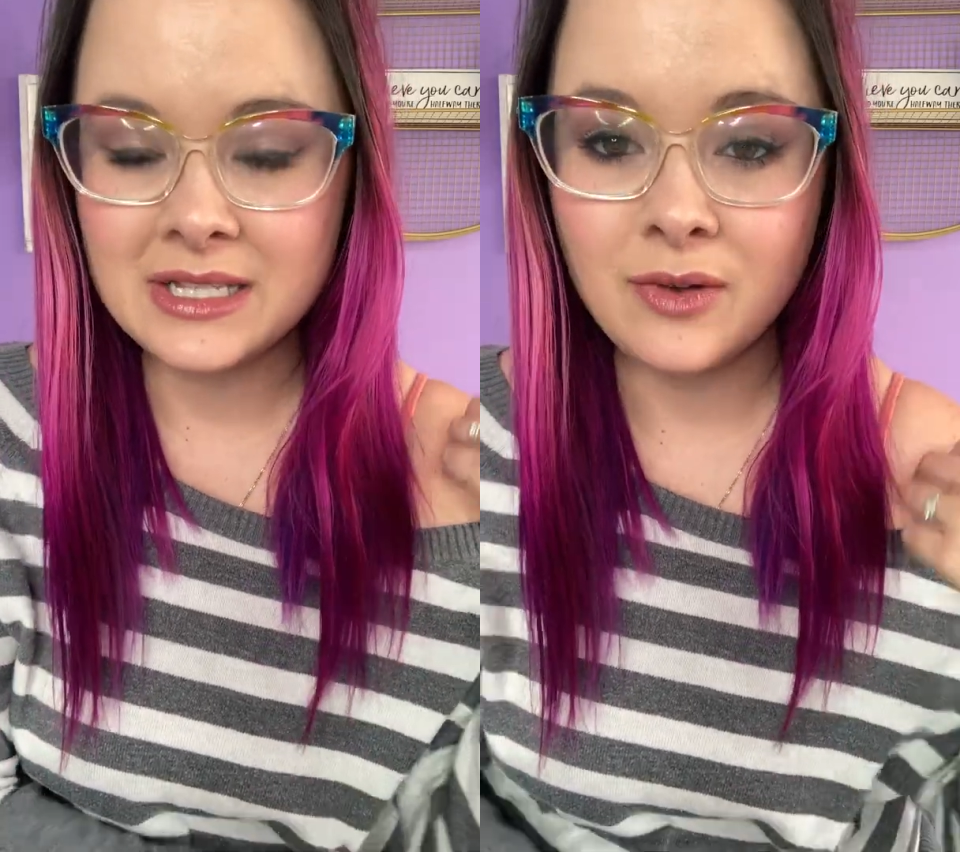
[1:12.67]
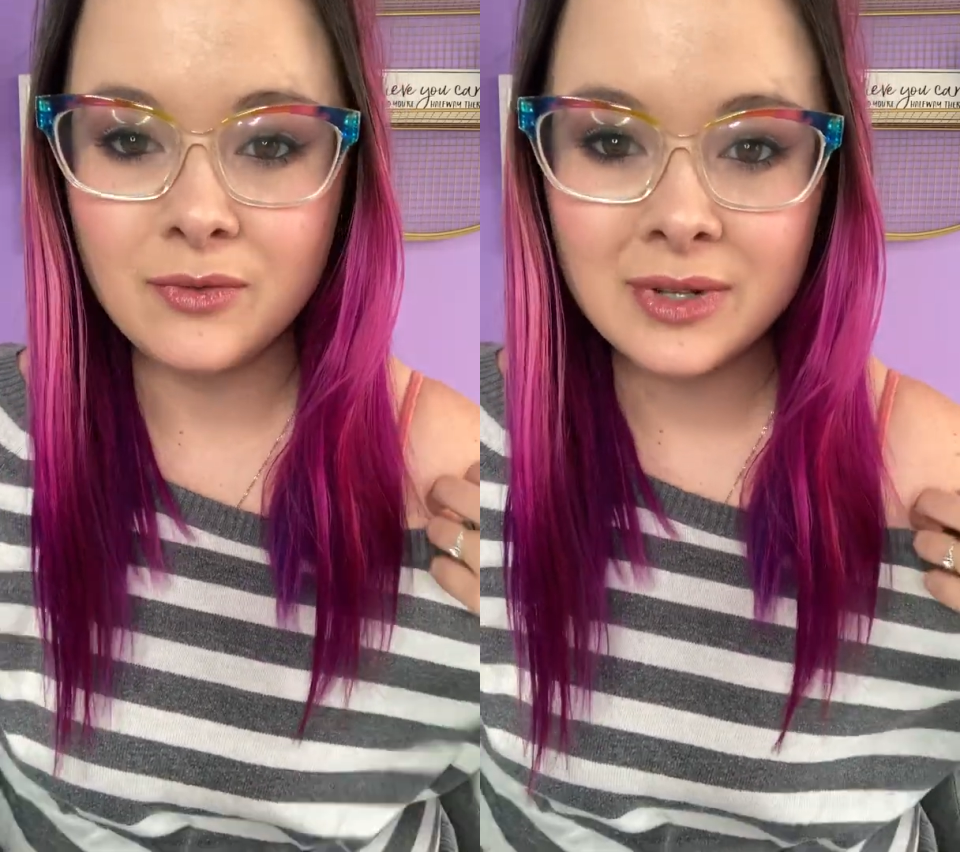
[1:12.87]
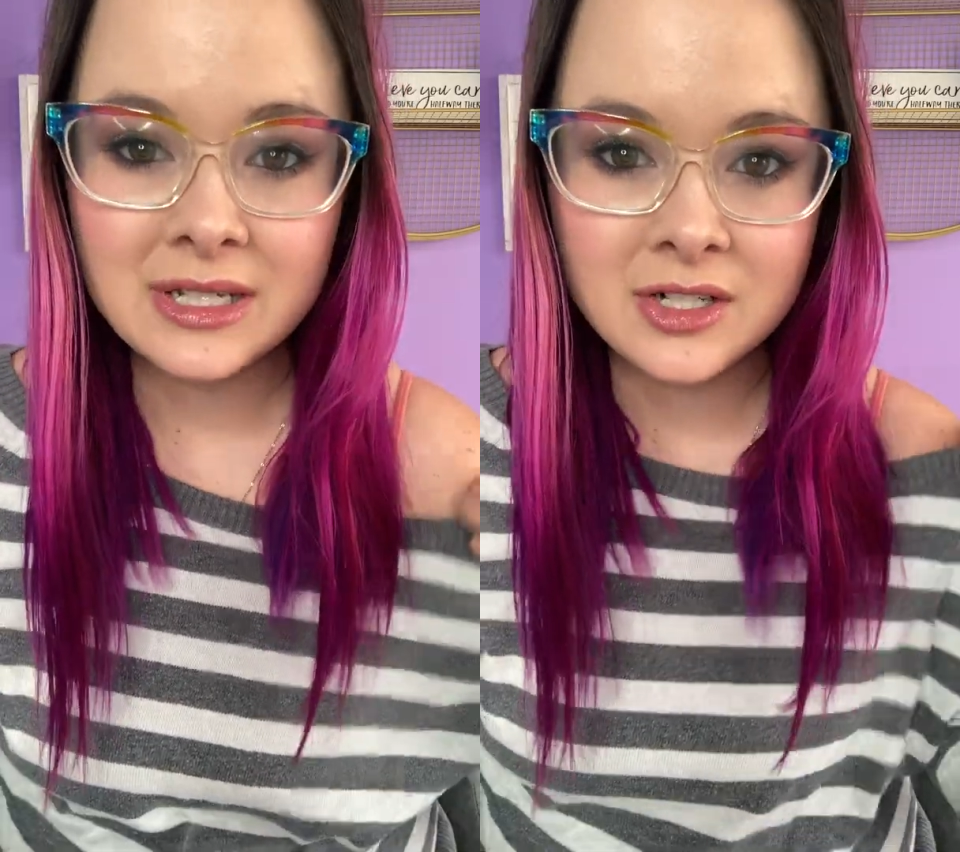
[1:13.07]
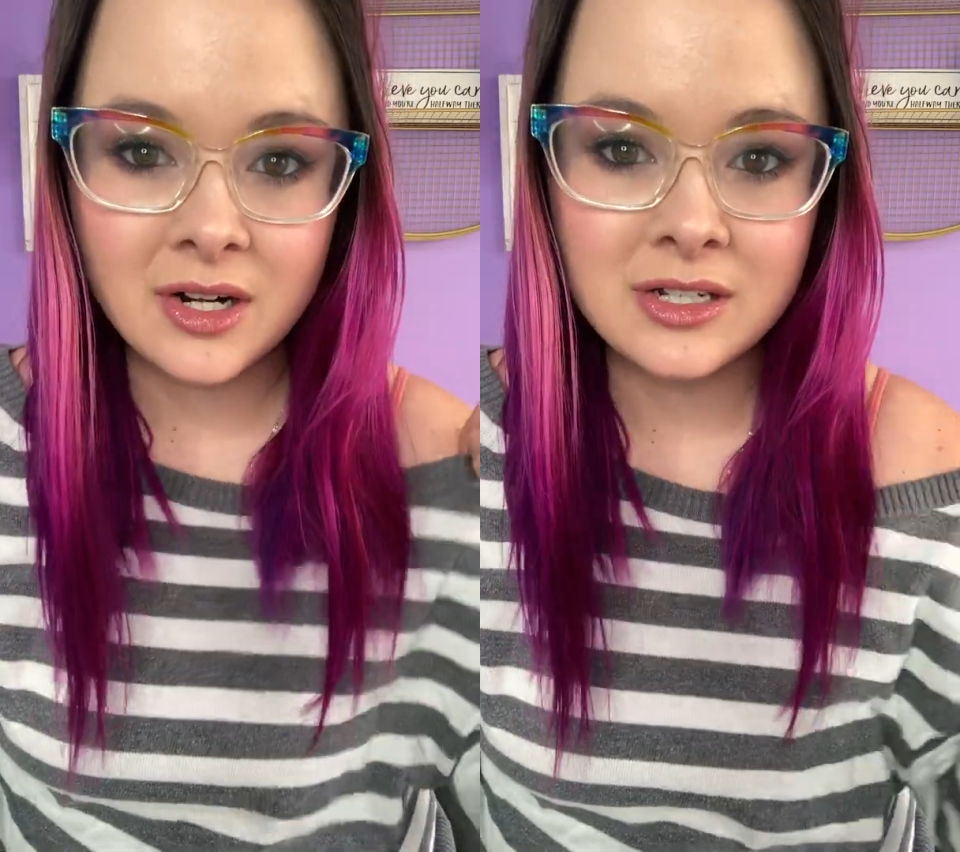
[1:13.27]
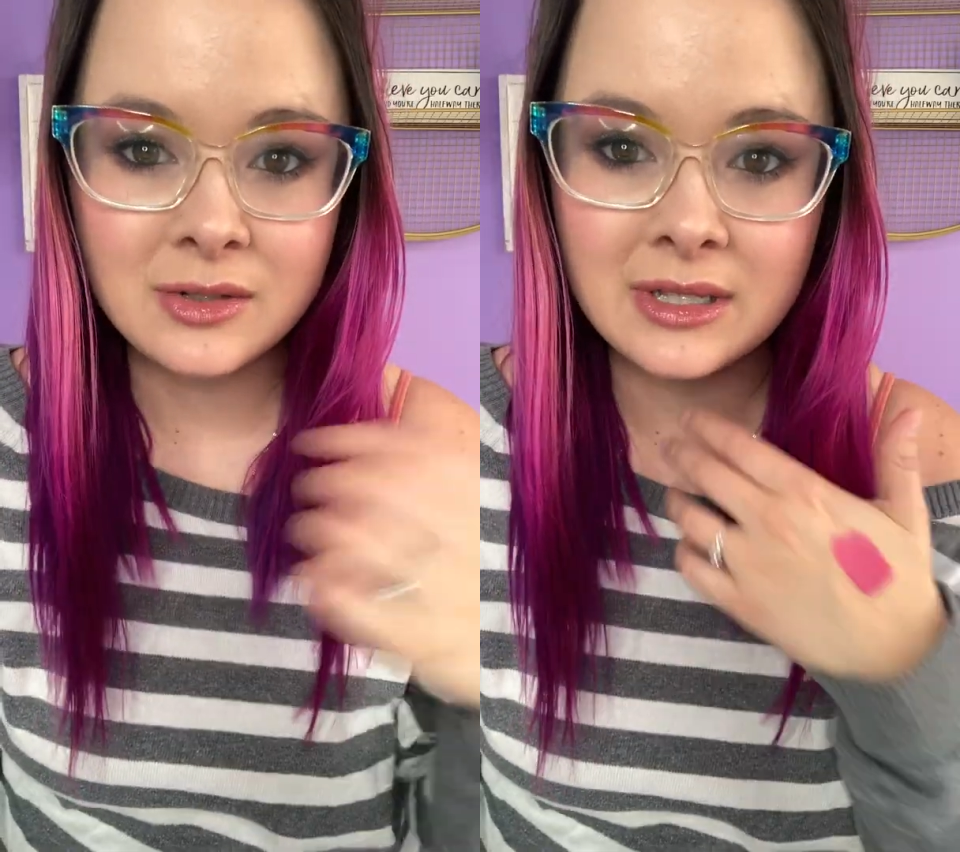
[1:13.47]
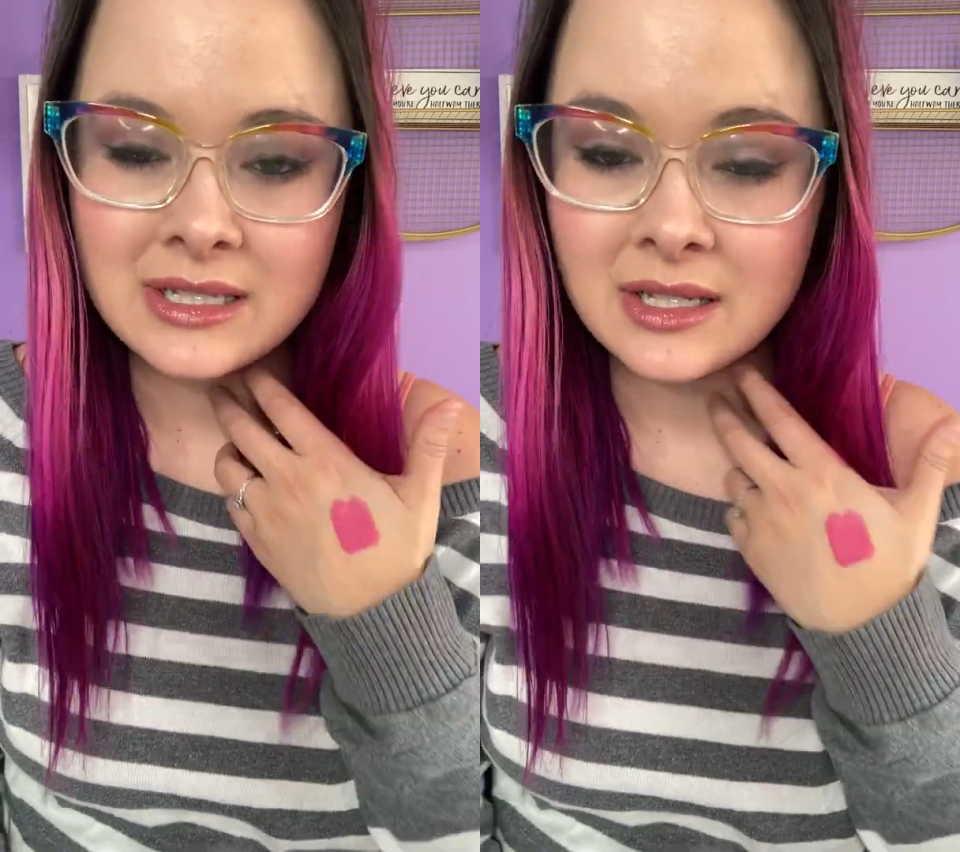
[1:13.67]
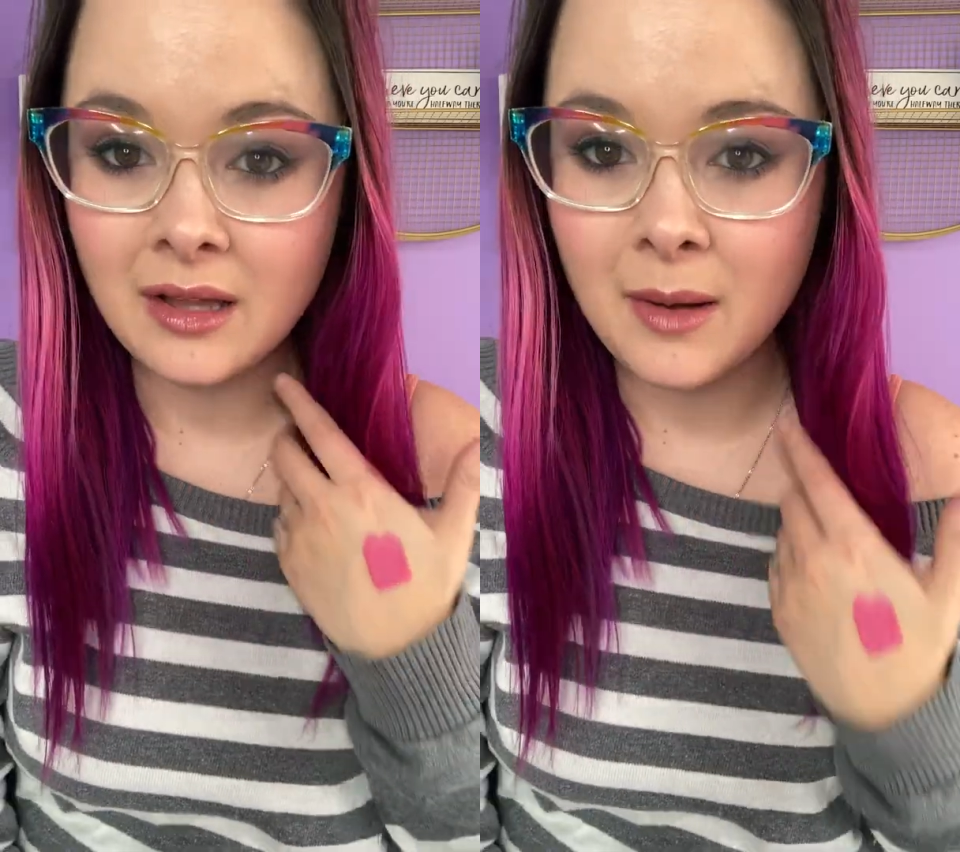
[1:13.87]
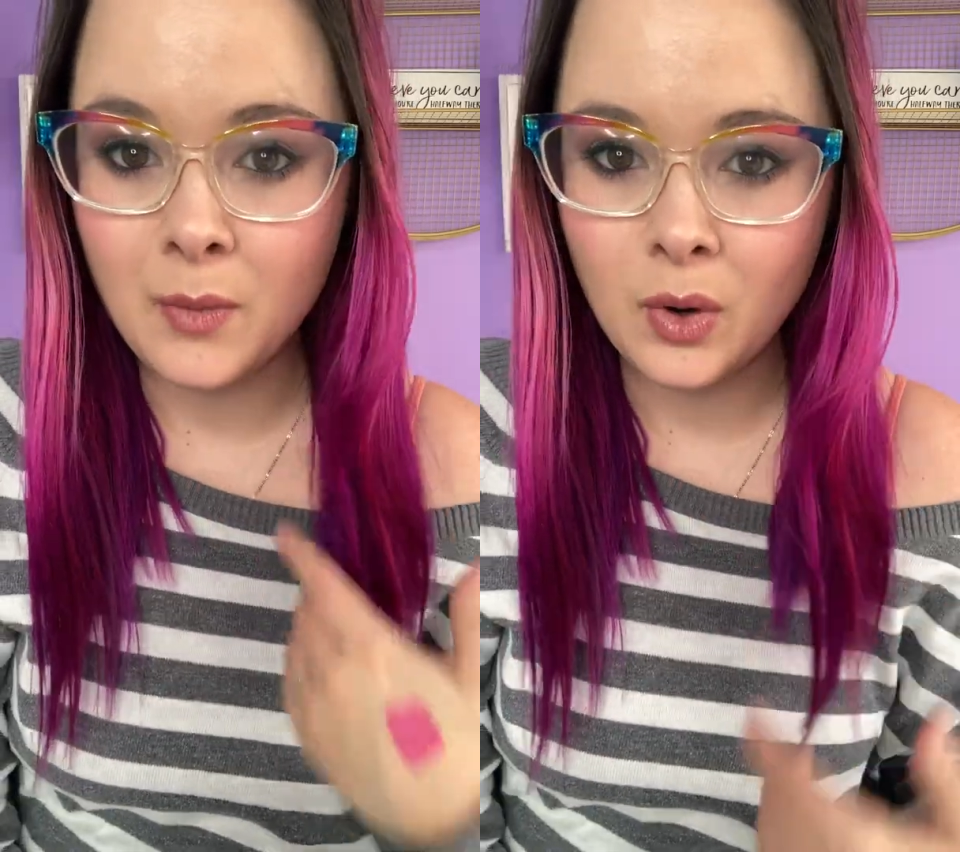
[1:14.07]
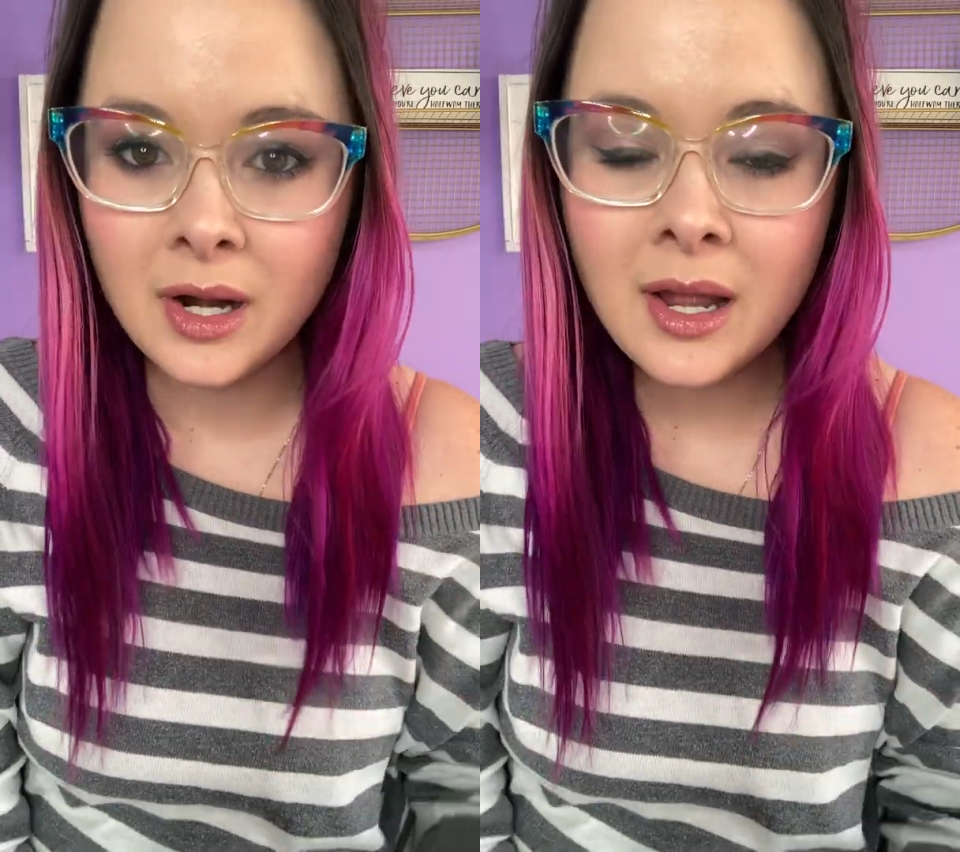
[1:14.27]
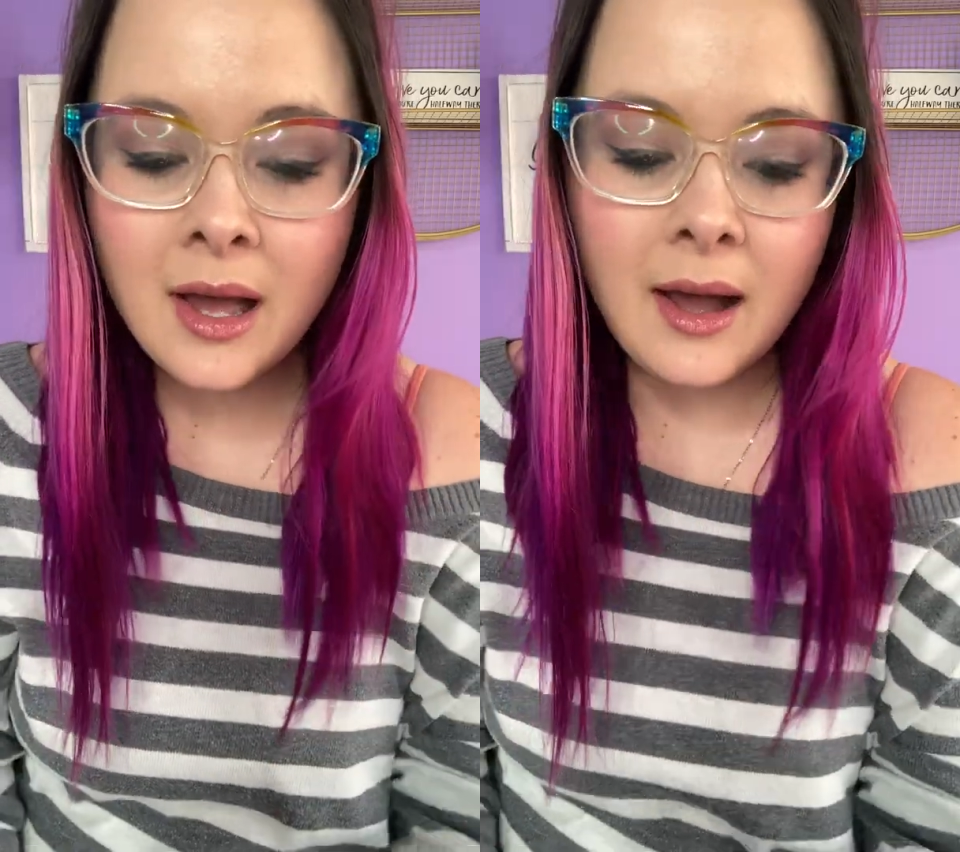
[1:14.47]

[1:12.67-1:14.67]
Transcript: I've really started doing this a lot more.